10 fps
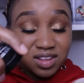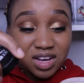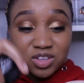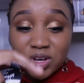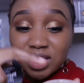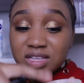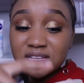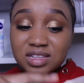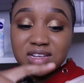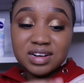
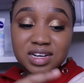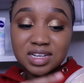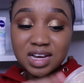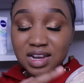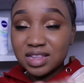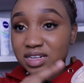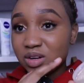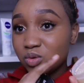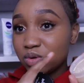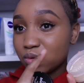the right color that I
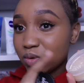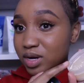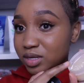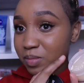would want my